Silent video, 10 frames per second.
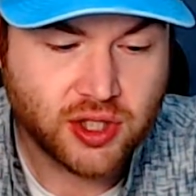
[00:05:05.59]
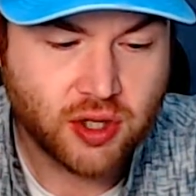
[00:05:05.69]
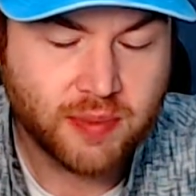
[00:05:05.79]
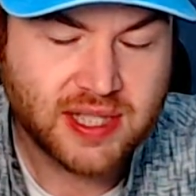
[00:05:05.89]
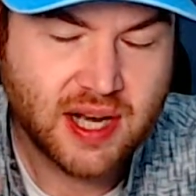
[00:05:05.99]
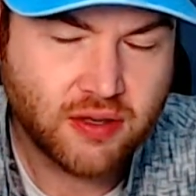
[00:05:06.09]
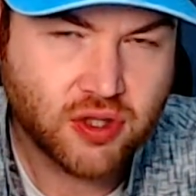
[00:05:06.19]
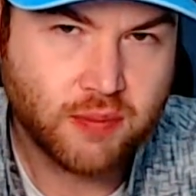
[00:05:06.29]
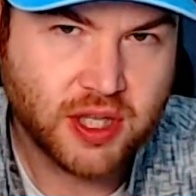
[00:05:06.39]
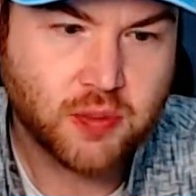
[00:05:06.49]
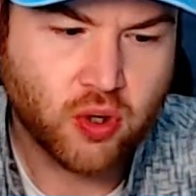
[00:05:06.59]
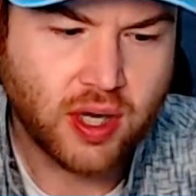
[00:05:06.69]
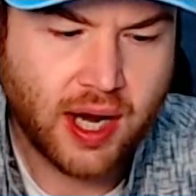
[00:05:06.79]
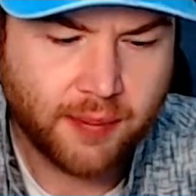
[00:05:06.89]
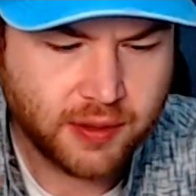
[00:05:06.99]
So McDonald's are much more
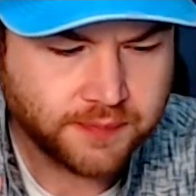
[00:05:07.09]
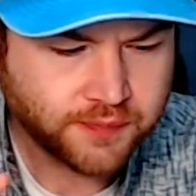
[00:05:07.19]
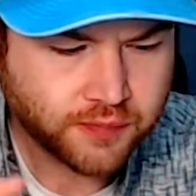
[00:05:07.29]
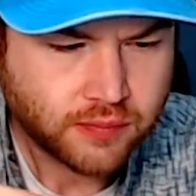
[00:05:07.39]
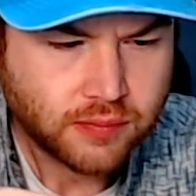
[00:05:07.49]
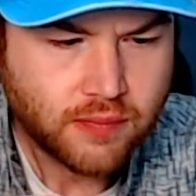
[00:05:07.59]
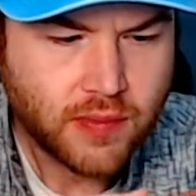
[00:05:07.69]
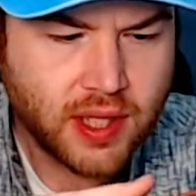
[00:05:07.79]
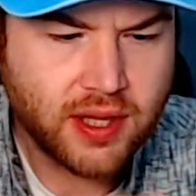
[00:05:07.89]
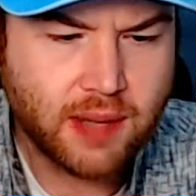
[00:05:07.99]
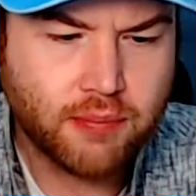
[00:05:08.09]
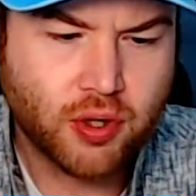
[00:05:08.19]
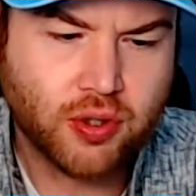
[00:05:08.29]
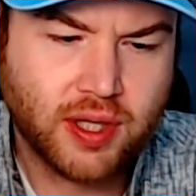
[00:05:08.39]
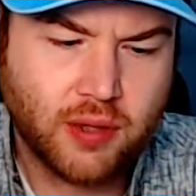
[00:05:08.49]
common. than
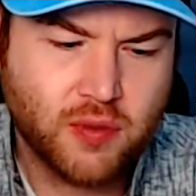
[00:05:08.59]
Burger King,